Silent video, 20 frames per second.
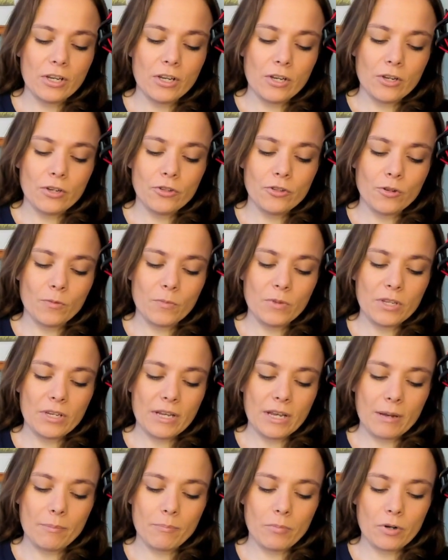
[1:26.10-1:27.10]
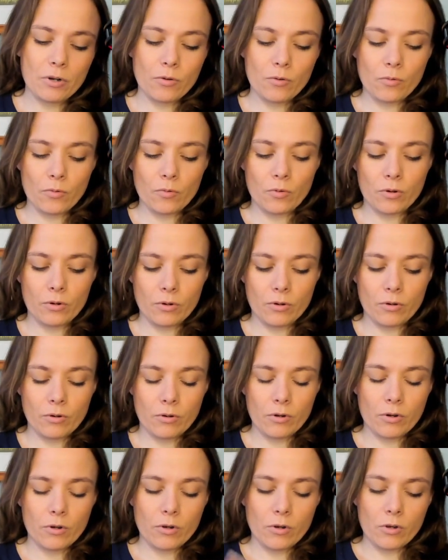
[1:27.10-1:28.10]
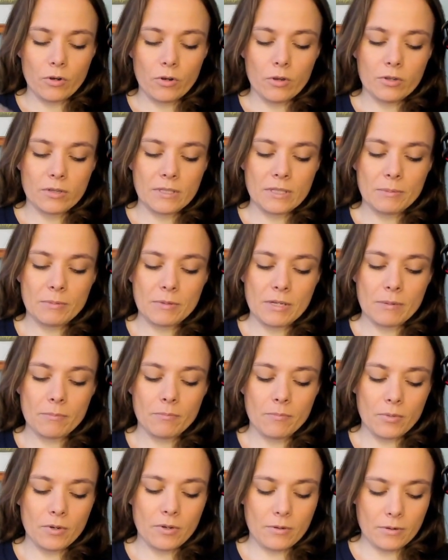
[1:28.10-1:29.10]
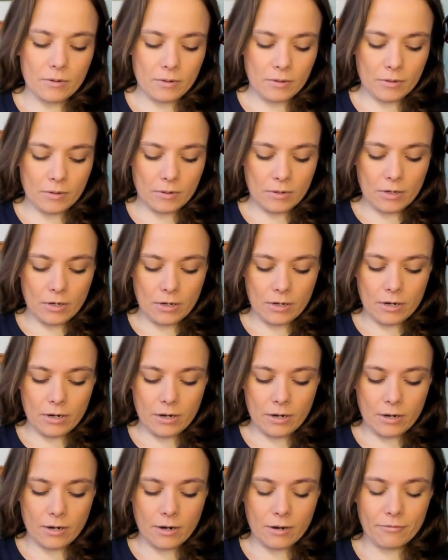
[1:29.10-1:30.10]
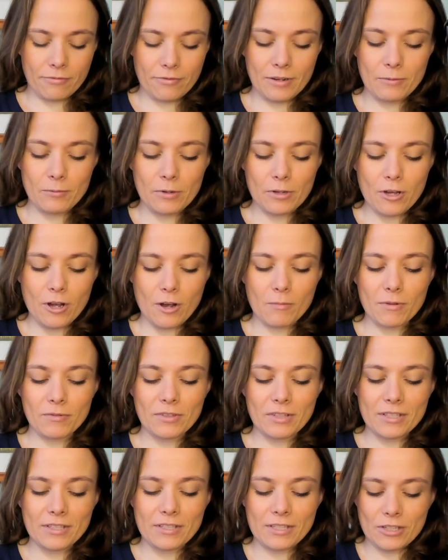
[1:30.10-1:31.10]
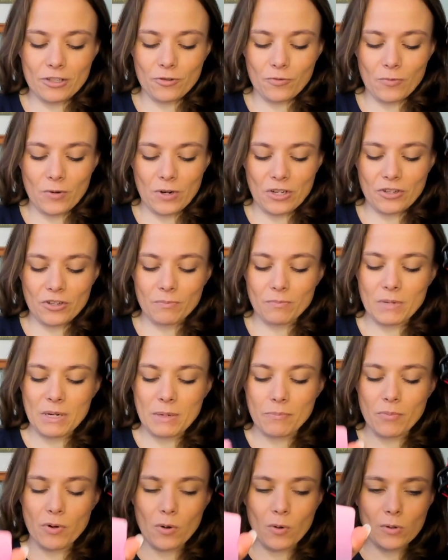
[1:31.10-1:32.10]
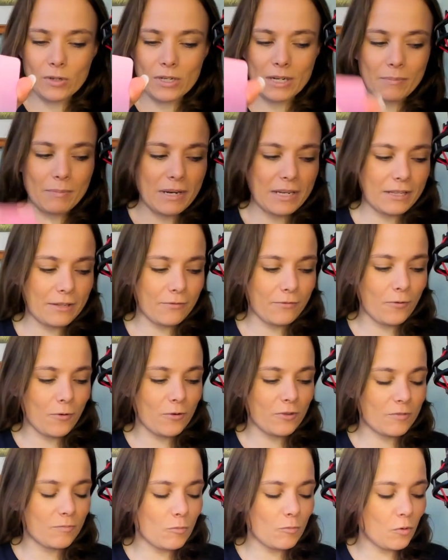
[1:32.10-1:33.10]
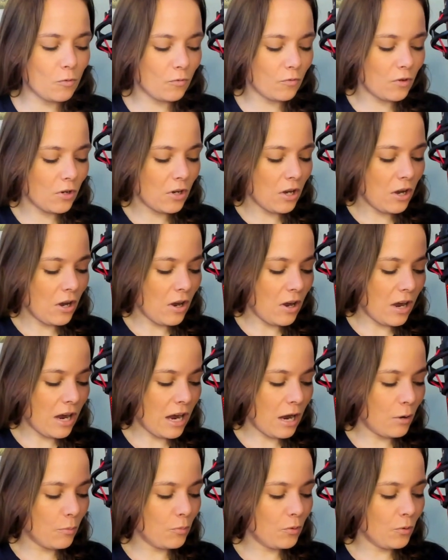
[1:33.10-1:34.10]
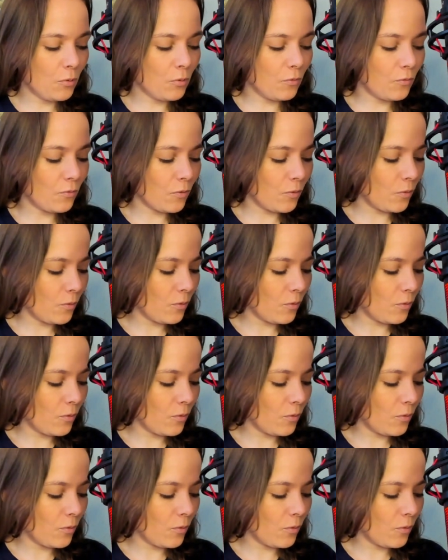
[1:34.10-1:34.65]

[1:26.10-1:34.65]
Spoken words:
Show me the Capricorn September. Nothing will come of this situation. Be bold and make the first move. How beautiful.